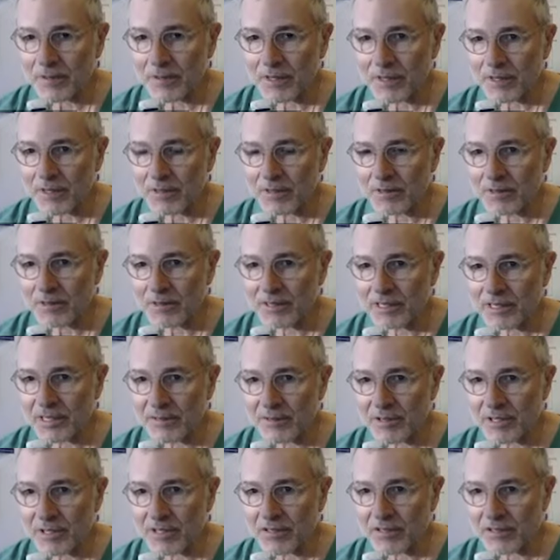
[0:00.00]
in
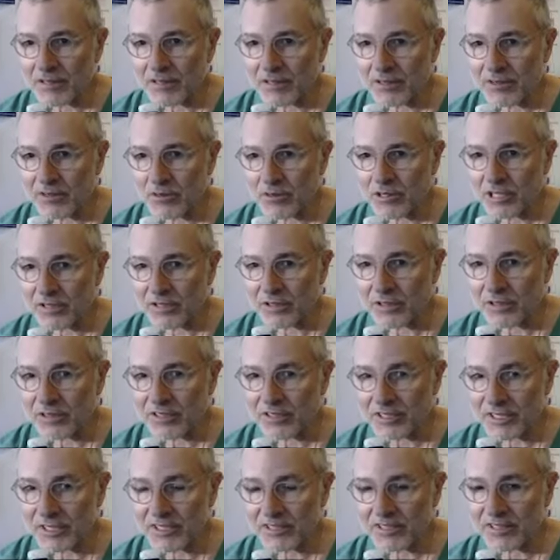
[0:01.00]
Cleveland in
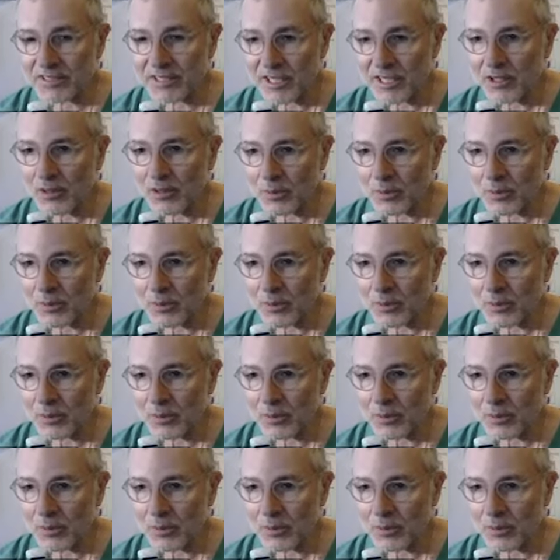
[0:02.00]
2006